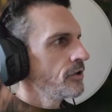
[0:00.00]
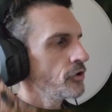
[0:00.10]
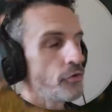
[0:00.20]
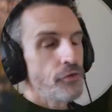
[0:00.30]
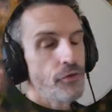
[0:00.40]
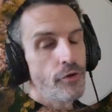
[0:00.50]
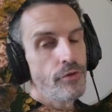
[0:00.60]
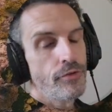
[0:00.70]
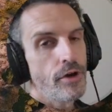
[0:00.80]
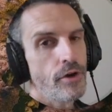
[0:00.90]
your
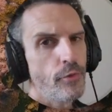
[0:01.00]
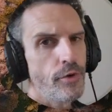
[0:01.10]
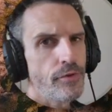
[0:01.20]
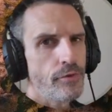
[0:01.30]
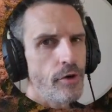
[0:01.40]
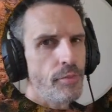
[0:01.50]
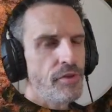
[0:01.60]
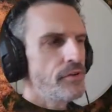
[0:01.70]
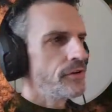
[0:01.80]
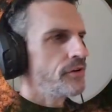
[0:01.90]
storefront with raw
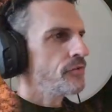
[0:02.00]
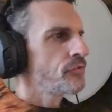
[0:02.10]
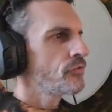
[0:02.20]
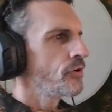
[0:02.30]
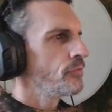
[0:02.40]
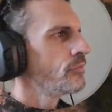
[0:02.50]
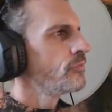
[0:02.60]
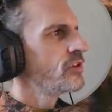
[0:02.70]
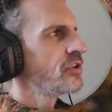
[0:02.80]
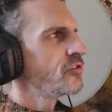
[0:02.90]
materials from
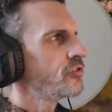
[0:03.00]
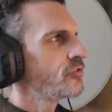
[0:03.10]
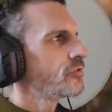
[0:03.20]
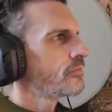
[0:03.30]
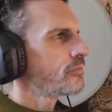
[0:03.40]
villages,